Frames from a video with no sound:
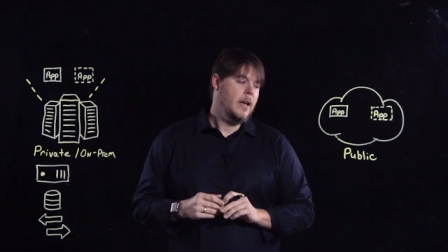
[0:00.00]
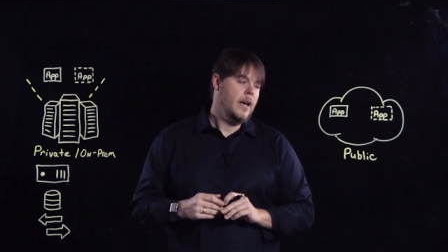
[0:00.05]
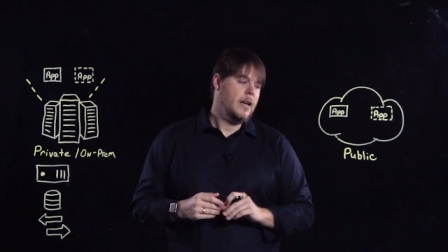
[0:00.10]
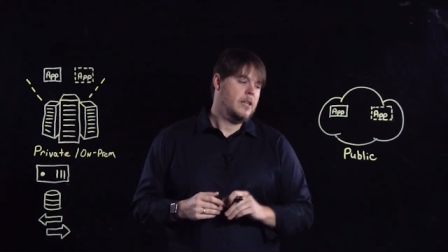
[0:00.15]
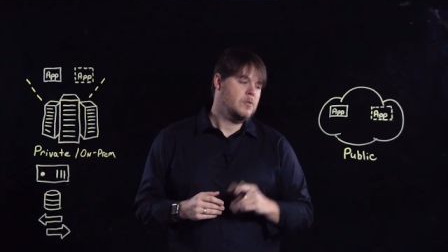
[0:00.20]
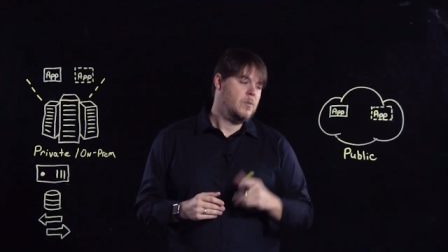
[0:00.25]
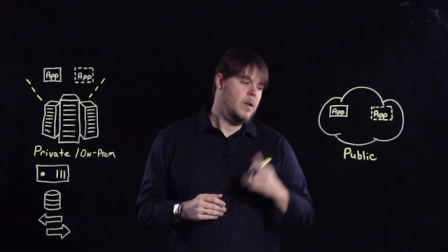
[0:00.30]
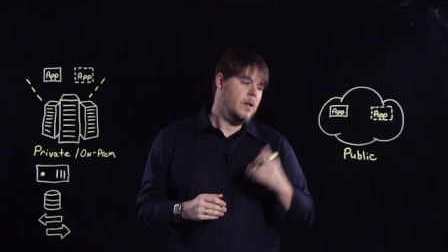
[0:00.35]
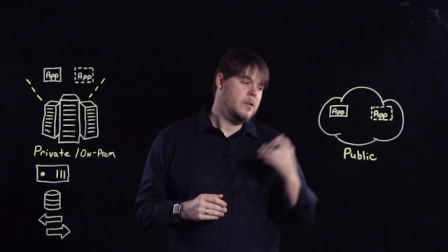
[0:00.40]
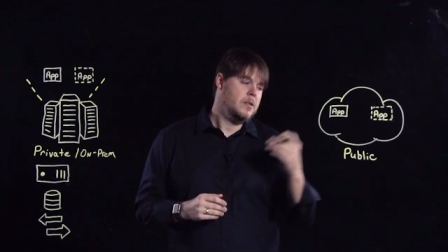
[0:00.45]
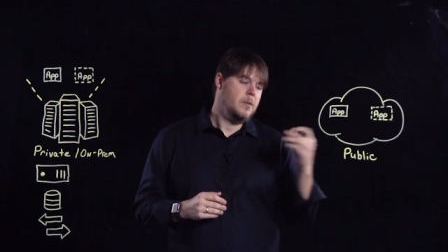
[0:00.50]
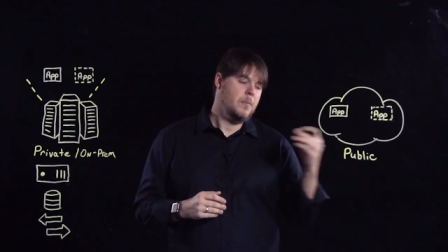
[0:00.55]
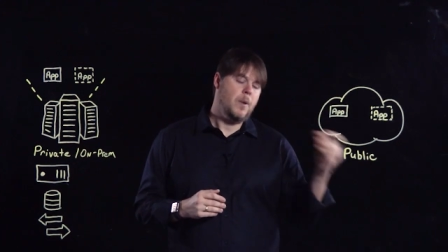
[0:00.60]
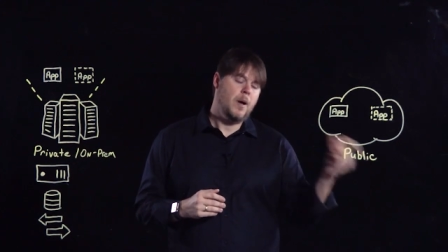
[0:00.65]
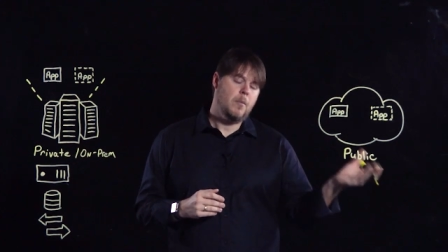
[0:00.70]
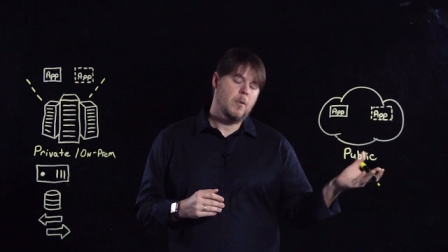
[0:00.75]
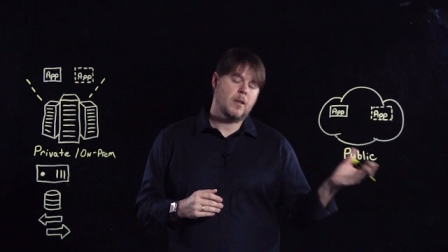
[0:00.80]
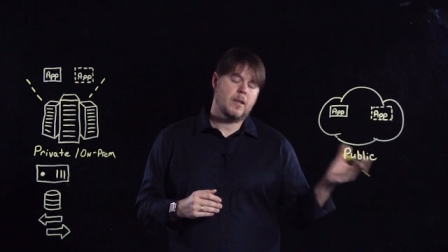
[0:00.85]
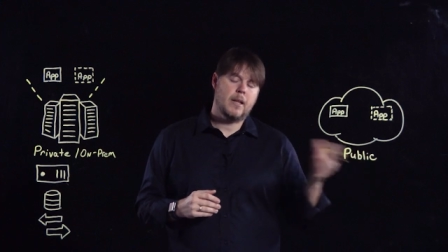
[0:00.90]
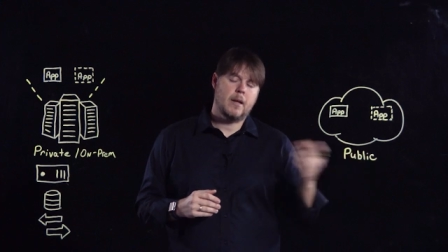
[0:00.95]
as well as the
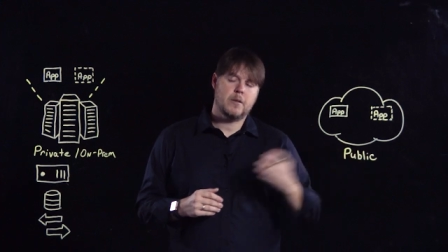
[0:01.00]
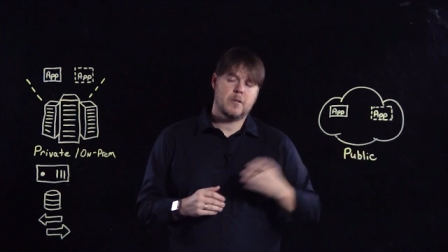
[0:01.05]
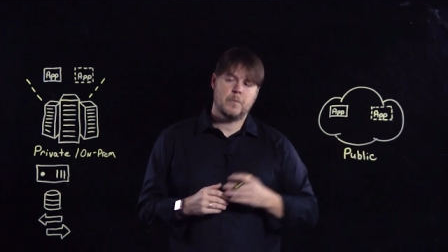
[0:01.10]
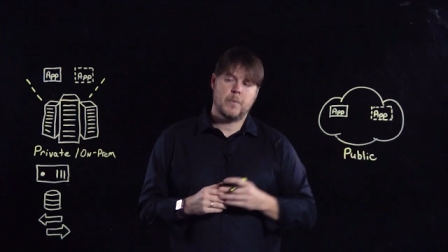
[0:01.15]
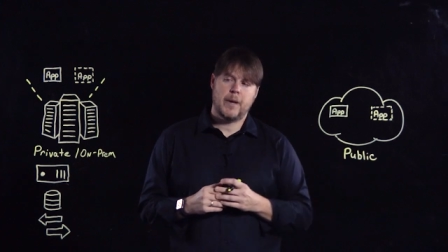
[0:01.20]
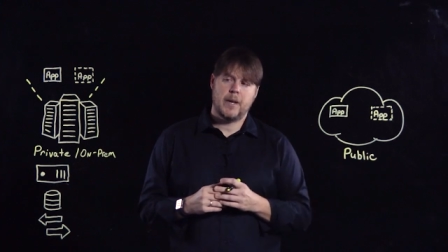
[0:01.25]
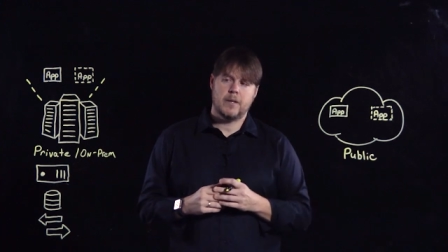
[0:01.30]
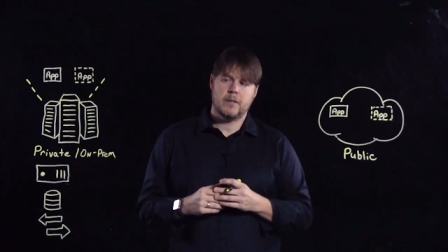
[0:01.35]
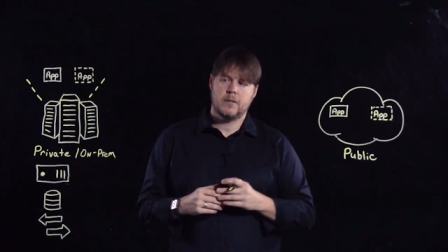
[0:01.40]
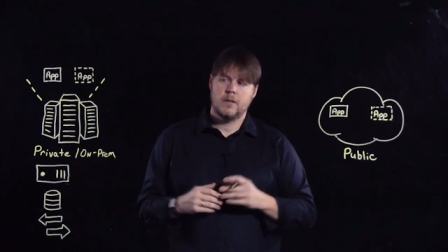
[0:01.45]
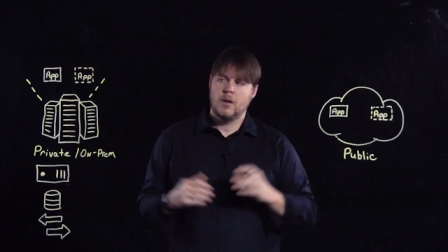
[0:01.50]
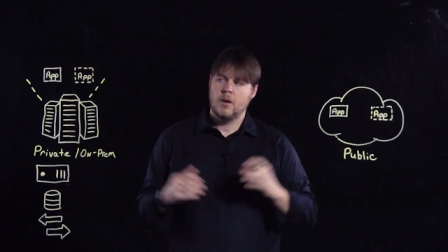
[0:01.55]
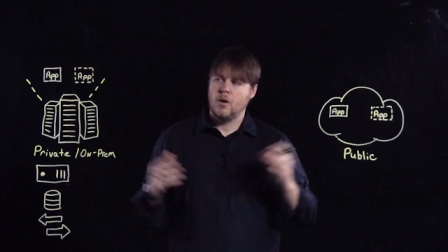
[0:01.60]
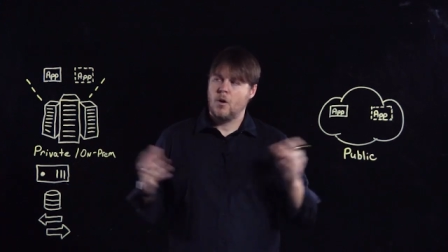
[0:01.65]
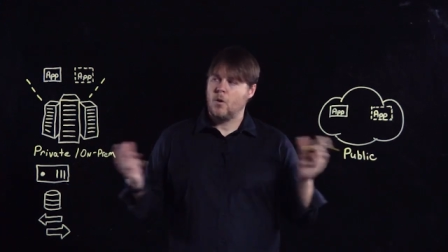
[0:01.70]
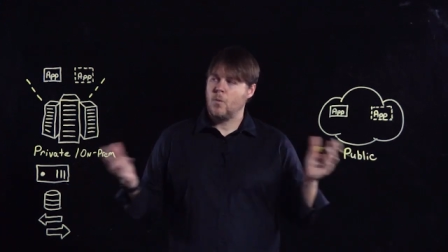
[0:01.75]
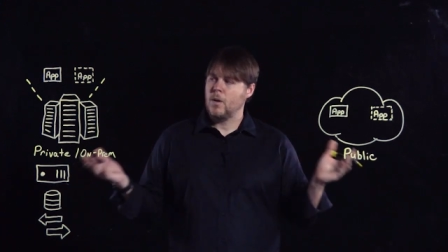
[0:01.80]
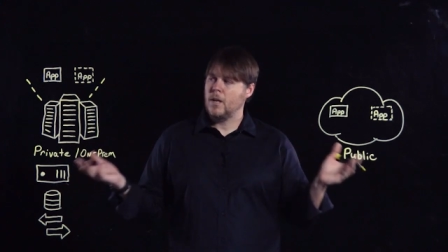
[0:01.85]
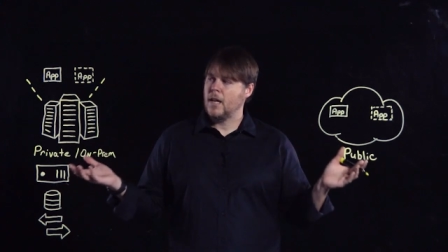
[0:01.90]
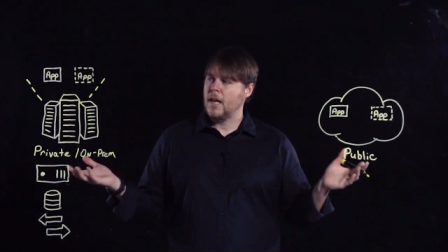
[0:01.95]
public cloud space,
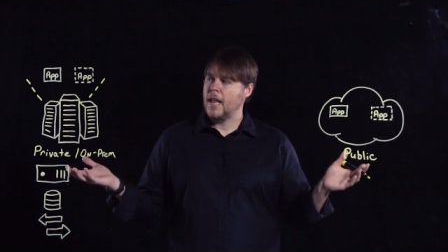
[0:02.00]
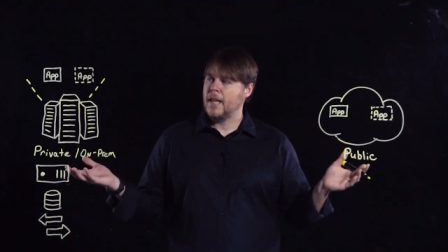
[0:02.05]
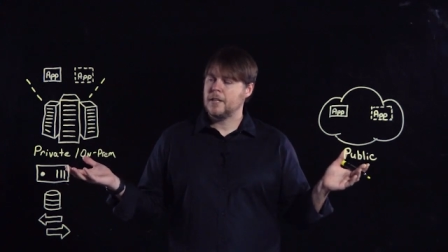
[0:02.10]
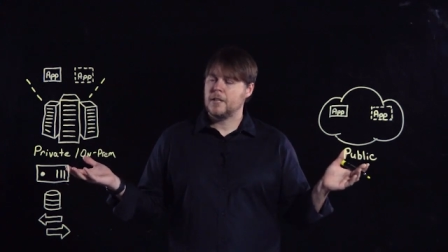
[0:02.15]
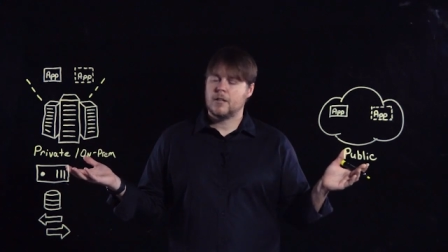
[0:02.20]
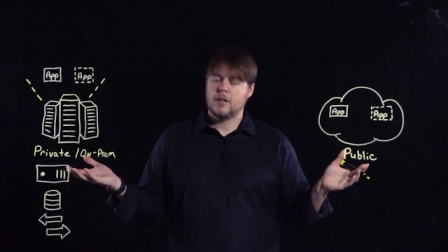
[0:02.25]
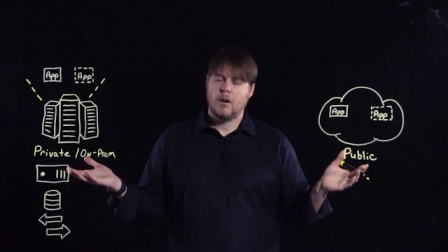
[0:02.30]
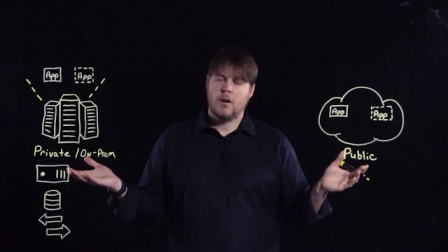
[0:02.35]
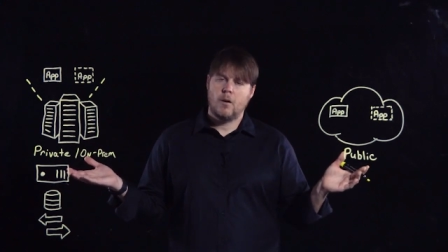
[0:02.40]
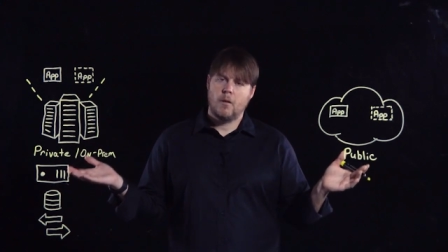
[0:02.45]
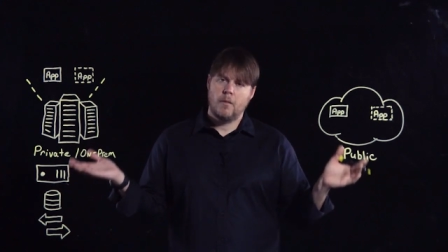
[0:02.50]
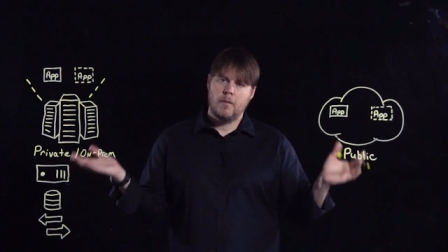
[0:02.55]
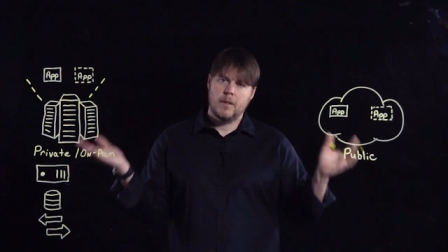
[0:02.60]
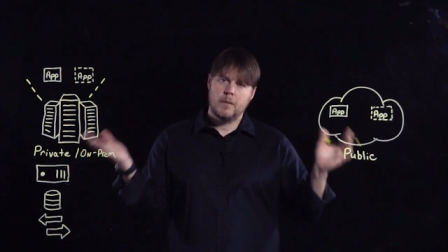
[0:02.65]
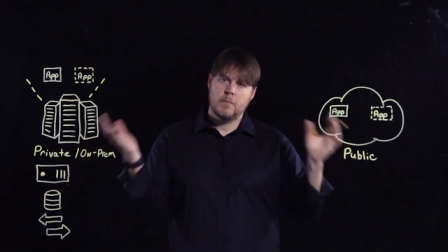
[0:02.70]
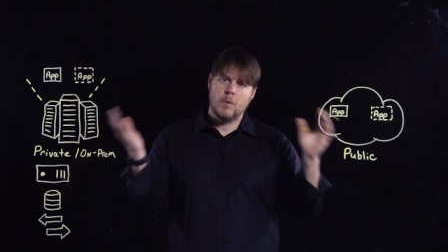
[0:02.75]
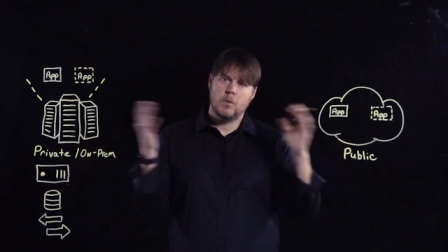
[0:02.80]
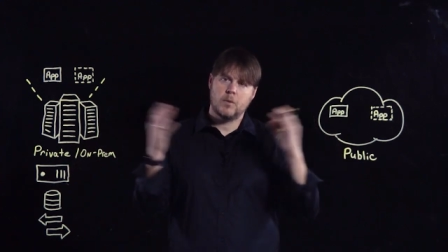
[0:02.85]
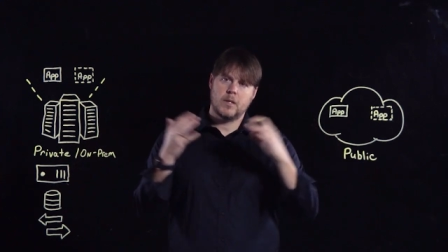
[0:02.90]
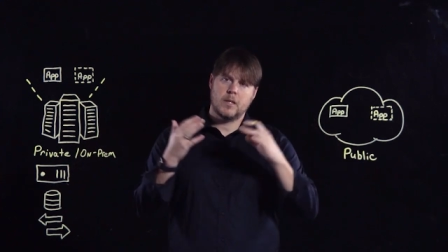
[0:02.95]
or what I like to call
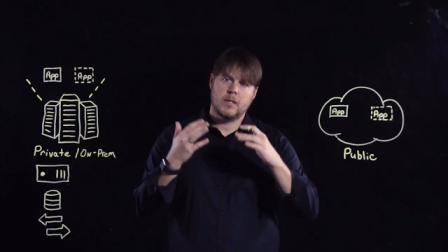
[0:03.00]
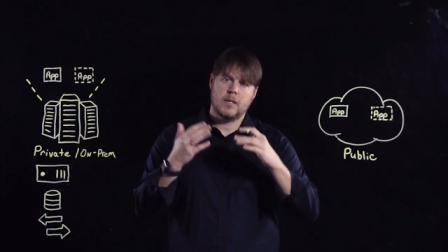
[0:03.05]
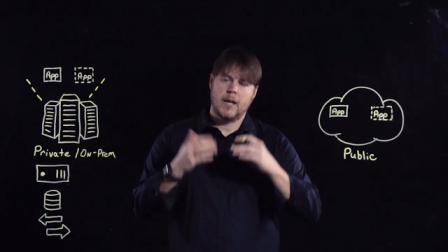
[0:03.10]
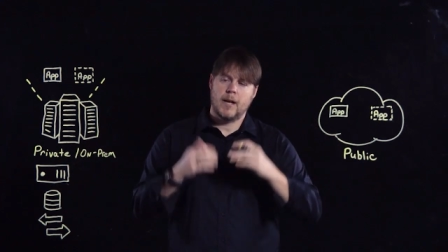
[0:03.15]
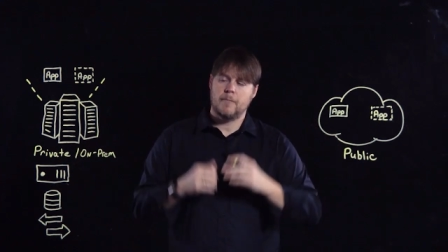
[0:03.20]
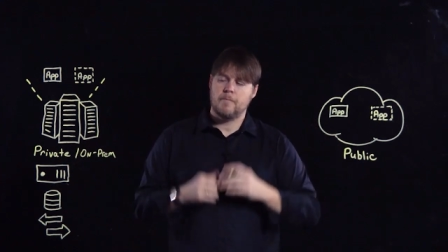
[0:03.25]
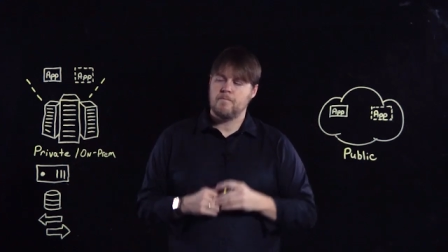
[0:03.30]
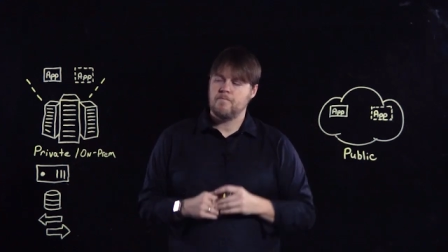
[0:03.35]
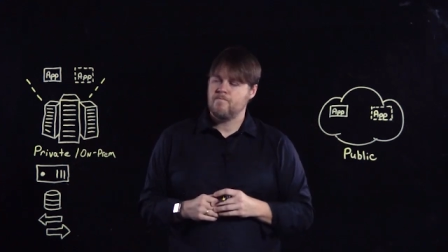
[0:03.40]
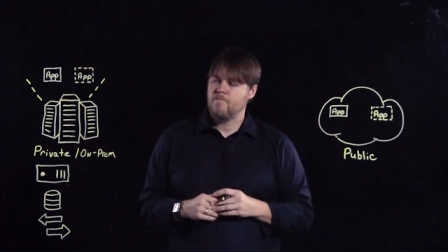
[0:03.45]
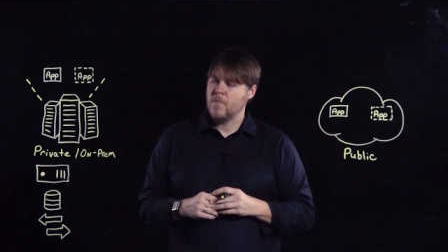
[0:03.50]
the multi-cloud.